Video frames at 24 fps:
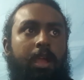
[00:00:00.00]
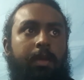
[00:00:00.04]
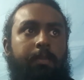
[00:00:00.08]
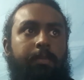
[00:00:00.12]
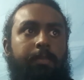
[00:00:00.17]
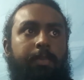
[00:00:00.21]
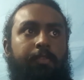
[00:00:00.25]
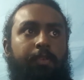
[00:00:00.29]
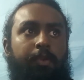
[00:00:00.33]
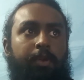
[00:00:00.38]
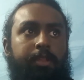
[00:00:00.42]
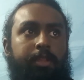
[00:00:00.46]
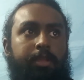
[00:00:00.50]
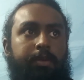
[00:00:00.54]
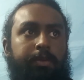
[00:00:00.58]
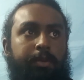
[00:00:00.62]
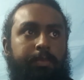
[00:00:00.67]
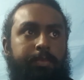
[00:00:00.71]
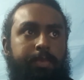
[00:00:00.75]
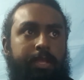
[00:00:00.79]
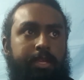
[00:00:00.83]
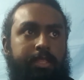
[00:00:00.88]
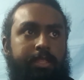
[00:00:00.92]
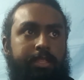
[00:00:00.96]
Before the
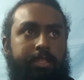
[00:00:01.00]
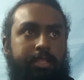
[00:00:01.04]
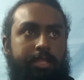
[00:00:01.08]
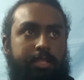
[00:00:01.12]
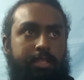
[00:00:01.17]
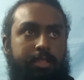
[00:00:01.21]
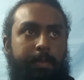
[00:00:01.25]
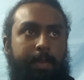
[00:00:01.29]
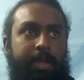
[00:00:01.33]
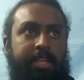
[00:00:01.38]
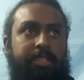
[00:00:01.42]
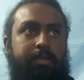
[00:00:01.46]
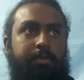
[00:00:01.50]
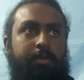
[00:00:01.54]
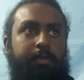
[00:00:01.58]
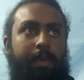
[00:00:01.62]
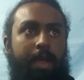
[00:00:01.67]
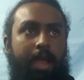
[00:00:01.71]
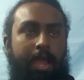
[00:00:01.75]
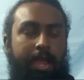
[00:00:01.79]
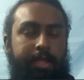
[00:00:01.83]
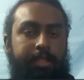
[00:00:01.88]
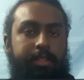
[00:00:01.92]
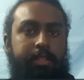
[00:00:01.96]
object reaches the maximum
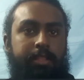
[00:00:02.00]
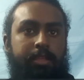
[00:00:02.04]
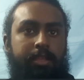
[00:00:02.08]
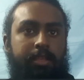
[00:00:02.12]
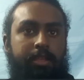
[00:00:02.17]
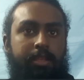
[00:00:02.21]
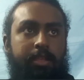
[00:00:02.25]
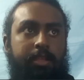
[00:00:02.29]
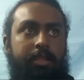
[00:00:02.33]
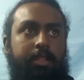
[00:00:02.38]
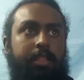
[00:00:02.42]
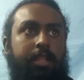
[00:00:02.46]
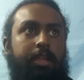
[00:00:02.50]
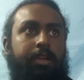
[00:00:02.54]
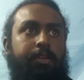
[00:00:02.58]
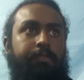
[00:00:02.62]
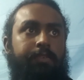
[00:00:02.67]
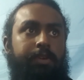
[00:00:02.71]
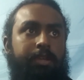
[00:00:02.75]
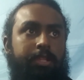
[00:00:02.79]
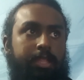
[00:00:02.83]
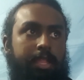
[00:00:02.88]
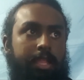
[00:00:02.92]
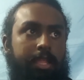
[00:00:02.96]
height, the
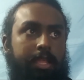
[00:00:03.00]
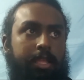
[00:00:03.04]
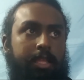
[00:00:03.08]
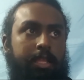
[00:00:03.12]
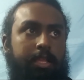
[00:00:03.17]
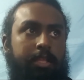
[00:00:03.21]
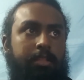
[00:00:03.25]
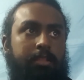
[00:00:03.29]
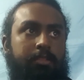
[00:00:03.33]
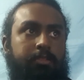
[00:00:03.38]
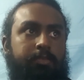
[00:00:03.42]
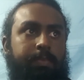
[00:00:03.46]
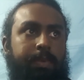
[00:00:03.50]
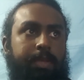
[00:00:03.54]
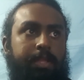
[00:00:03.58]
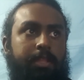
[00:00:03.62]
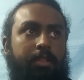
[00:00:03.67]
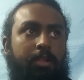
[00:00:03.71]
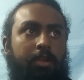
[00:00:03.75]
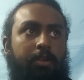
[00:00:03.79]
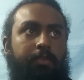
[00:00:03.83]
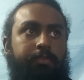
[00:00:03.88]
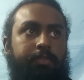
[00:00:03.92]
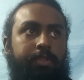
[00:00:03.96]
vertical
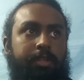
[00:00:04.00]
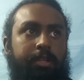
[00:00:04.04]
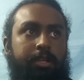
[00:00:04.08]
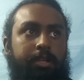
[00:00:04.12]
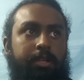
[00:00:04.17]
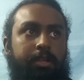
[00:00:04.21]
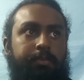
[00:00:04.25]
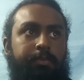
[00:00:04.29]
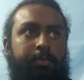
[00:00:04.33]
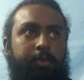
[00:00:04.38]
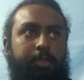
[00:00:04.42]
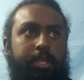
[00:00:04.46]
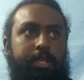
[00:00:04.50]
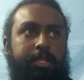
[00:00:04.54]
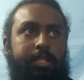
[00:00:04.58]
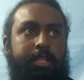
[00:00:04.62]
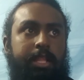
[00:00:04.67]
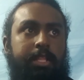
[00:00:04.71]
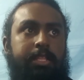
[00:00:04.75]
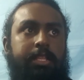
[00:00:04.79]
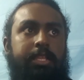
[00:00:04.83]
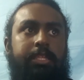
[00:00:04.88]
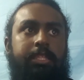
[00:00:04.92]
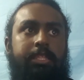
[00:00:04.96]
speed of the
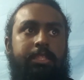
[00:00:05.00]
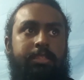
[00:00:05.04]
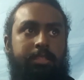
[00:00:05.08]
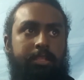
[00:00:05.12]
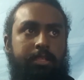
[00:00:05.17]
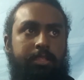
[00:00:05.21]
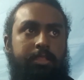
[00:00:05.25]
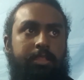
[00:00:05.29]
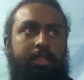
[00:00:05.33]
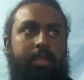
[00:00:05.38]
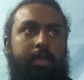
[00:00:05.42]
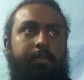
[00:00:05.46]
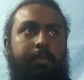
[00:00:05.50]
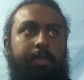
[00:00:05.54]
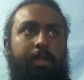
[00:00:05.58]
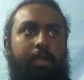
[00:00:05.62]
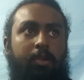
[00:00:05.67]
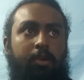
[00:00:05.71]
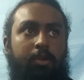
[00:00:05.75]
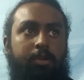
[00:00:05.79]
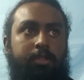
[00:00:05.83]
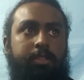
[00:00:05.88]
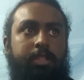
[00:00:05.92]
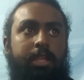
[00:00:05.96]
projectile decreases
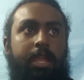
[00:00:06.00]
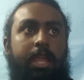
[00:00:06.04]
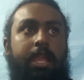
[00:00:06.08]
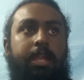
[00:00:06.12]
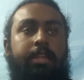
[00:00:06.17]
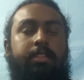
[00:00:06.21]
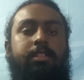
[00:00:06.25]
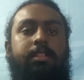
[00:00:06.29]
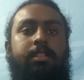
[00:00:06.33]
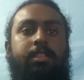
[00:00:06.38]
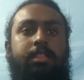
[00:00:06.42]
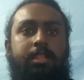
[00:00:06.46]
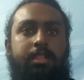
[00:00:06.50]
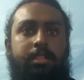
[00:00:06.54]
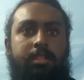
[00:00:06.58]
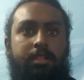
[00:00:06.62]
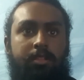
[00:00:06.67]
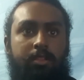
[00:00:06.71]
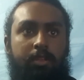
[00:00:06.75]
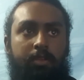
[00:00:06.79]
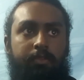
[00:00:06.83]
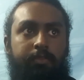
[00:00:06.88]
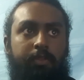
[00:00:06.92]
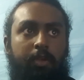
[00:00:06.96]
because
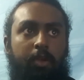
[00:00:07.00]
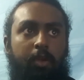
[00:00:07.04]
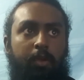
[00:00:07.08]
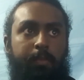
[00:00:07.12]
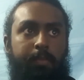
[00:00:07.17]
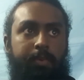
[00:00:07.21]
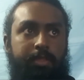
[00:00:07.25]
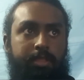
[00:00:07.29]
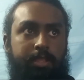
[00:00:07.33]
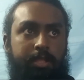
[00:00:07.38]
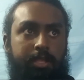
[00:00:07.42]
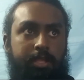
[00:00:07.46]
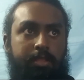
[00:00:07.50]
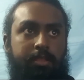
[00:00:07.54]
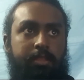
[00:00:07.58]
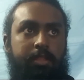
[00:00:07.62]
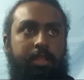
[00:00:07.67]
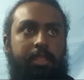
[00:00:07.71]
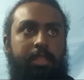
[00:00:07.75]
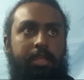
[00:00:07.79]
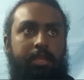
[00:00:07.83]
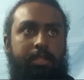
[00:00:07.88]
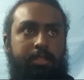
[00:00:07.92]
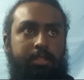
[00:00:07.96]
acceleration of the opposite
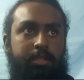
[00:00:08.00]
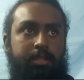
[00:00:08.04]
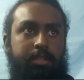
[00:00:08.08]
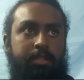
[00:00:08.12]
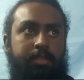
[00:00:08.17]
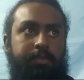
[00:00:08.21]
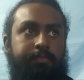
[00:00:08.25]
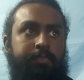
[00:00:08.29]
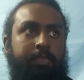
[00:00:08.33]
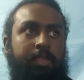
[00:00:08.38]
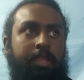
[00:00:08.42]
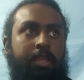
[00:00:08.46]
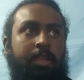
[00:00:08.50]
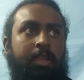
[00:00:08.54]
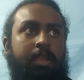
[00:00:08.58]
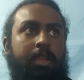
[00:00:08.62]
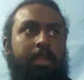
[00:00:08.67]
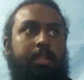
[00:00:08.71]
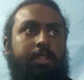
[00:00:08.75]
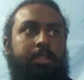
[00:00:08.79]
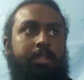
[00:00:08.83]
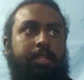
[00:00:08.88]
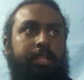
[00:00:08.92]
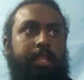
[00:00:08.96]
direction.
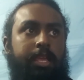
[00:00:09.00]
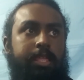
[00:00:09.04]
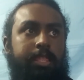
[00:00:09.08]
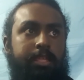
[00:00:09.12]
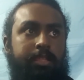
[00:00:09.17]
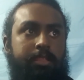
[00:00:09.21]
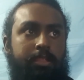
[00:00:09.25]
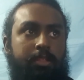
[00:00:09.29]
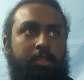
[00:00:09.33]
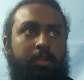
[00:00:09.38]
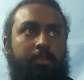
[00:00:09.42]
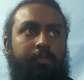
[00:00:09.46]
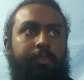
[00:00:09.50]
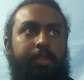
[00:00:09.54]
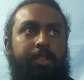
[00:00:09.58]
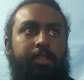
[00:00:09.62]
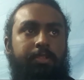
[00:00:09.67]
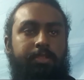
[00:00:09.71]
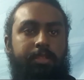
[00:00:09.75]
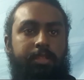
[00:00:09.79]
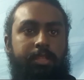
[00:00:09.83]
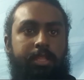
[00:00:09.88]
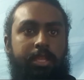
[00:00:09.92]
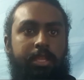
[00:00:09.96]
The direction of
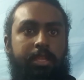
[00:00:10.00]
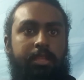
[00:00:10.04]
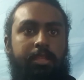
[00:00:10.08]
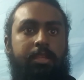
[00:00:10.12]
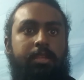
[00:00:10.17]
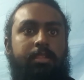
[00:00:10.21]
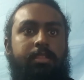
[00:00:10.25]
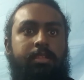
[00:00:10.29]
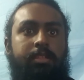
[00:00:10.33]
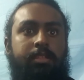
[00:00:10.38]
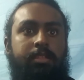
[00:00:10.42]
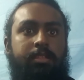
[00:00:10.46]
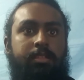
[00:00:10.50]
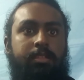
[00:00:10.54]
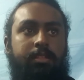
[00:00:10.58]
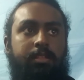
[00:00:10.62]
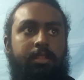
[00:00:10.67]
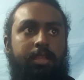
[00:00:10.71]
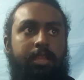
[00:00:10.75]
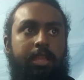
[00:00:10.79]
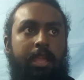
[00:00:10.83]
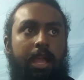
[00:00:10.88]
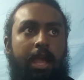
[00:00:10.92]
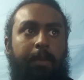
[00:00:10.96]
velocity is
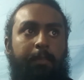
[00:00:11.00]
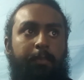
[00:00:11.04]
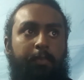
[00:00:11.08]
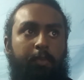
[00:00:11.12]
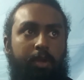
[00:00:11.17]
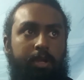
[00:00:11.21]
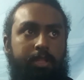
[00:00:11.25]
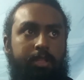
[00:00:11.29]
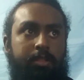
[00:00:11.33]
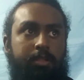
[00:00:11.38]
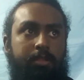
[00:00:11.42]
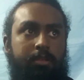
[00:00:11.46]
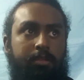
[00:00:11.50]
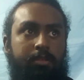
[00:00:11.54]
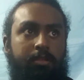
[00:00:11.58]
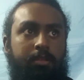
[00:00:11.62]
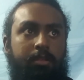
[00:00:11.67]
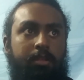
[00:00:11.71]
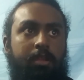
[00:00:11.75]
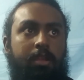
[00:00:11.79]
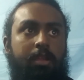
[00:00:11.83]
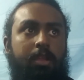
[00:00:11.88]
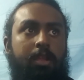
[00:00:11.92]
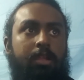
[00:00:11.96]
initially upward.
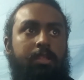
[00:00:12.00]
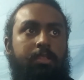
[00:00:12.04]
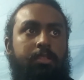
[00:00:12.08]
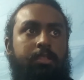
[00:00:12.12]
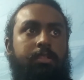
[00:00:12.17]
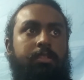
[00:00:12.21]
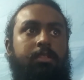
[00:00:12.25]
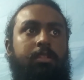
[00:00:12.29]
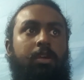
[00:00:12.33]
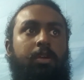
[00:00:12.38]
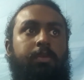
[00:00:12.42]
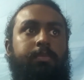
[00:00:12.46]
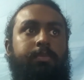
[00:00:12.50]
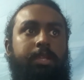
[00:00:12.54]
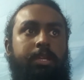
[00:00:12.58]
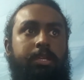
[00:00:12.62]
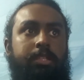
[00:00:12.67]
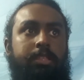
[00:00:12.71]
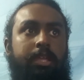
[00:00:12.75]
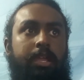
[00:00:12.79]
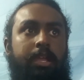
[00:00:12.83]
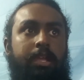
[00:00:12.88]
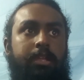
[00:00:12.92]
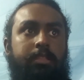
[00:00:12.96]
Since the
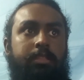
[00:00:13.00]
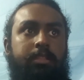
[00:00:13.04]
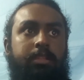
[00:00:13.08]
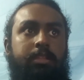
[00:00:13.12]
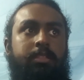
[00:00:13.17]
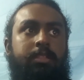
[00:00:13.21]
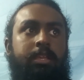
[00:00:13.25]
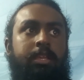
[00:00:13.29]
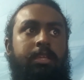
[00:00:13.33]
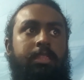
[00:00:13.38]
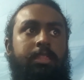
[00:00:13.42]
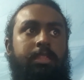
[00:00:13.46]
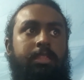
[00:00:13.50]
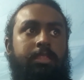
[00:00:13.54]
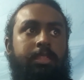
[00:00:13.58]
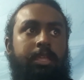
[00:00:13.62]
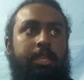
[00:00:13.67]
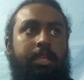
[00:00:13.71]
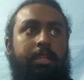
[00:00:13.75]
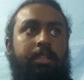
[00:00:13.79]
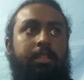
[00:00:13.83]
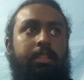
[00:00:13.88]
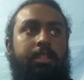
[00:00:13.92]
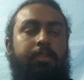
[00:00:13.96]
object's height is
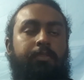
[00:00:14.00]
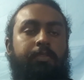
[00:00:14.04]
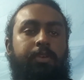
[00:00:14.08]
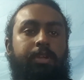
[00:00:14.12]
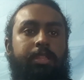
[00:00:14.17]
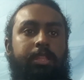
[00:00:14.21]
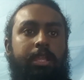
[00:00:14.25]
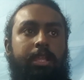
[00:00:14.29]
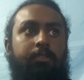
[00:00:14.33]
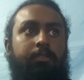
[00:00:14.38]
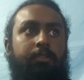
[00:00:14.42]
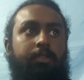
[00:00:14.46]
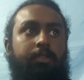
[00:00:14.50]
increasing, the vertical